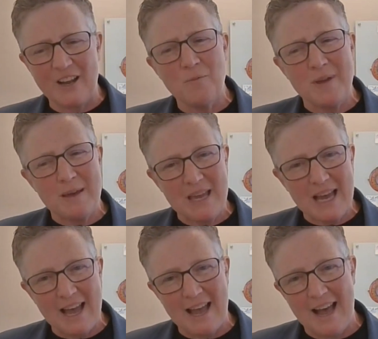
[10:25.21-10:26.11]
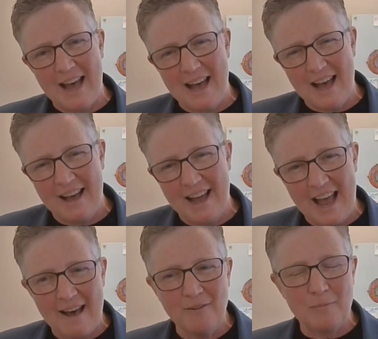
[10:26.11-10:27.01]
oh, maybe I
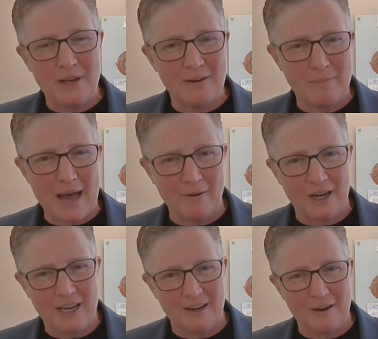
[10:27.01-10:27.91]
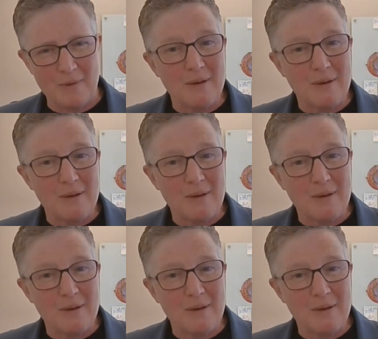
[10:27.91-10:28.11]
have a bit of power here.